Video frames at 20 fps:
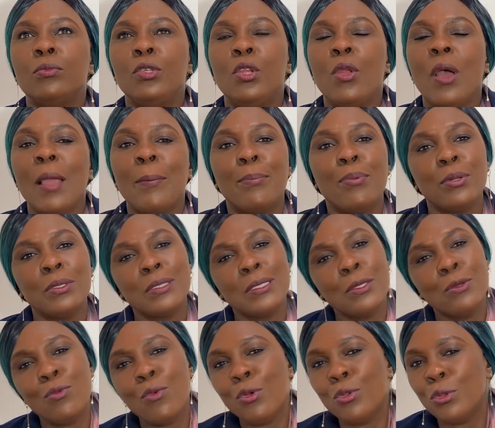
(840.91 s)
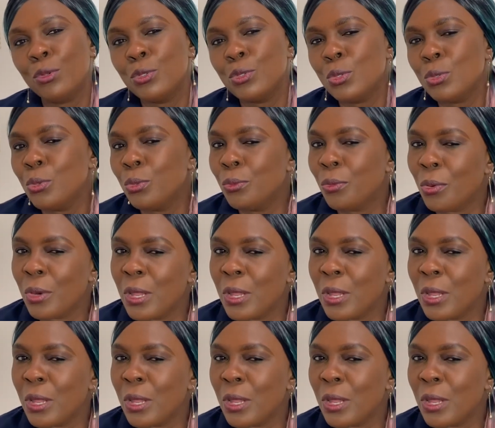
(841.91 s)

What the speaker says: you know, I brought in 1 or 2, 3,